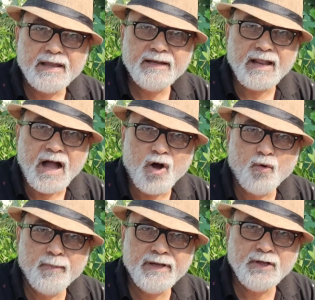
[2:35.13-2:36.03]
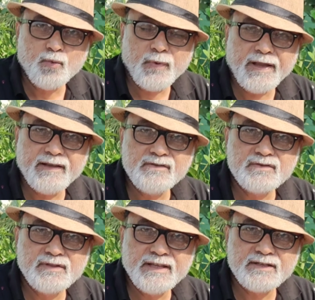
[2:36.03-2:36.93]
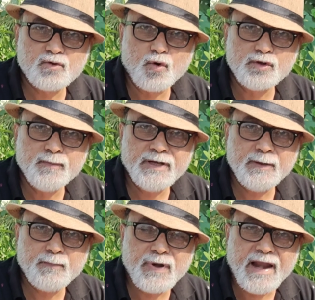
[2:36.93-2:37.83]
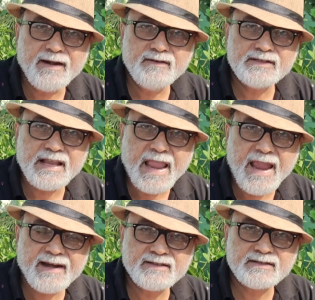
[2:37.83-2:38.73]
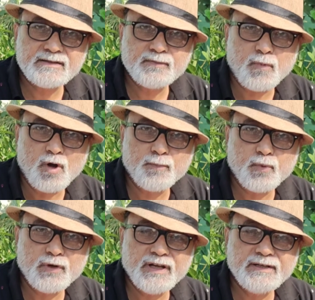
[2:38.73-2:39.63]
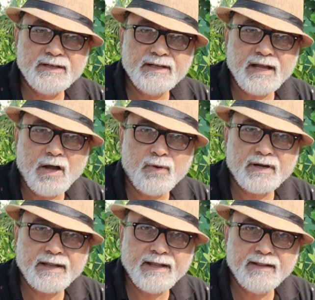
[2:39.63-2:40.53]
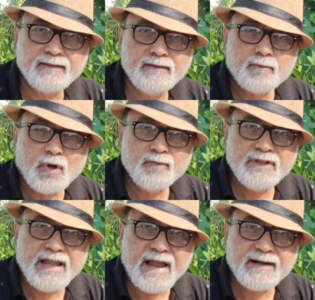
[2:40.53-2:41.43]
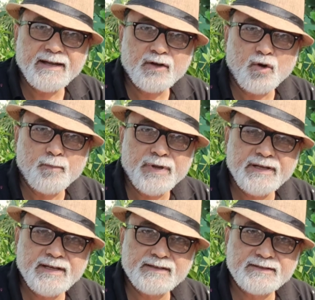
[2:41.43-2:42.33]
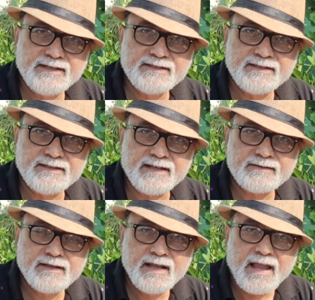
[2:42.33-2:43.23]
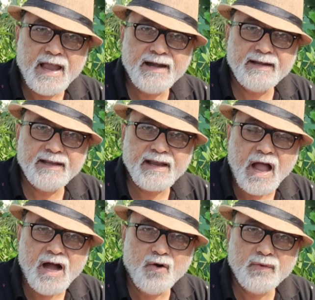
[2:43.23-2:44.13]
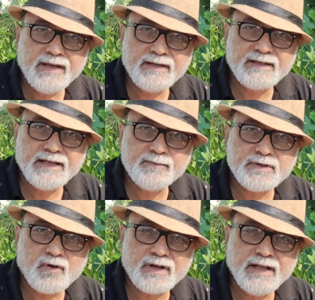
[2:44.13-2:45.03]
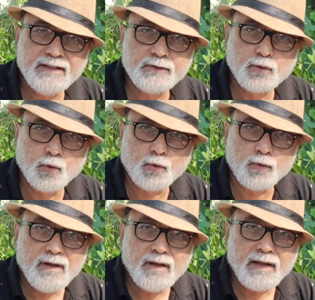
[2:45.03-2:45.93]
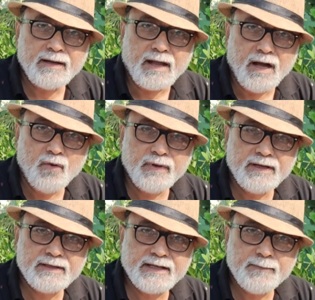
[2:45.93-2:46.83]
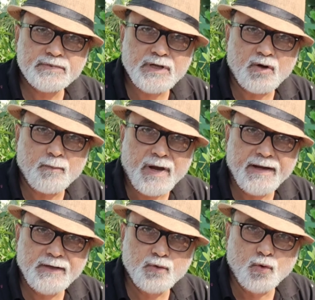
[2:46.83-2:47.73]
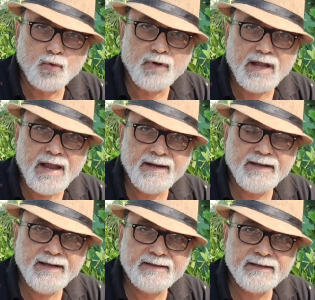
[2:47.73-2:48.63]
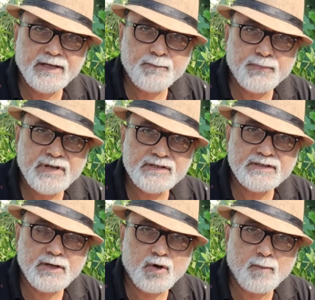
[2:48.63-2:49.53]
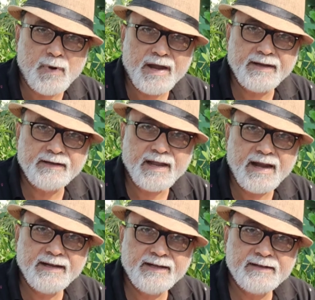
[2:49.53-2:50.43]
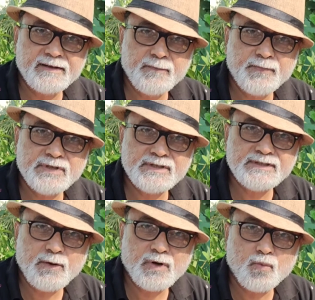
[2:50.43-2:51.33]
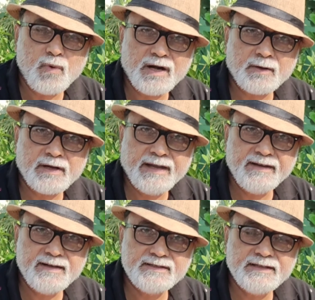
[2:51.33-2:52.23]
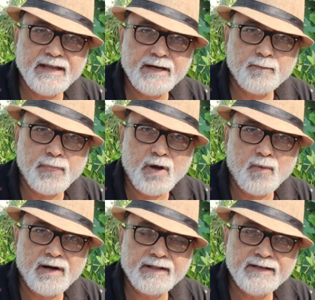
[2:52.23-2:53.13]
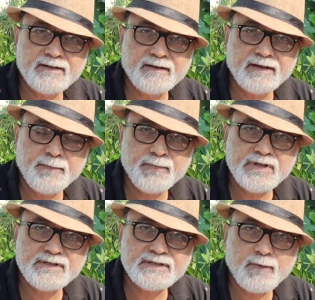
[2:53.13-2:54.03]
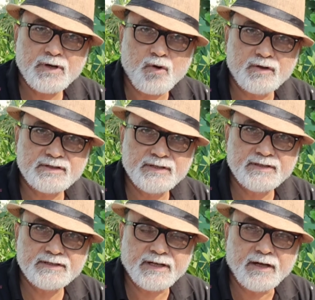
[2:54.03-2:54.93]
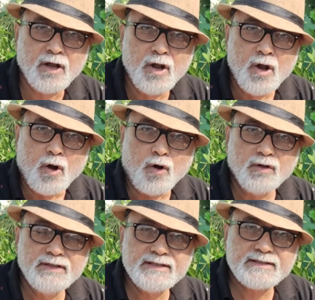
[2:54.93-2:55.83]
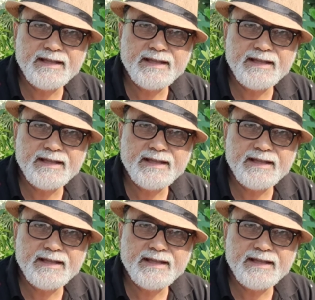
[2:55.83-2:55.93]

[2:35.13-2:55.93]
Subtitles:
in how many ways these rosemary plants acts for protecting our health from the attack of various diseases, and how it keeps our health good, and how it keeps our mind good, and it refreshes our mind, and it refreshes our work energy and power, it refreshes our concentration. All these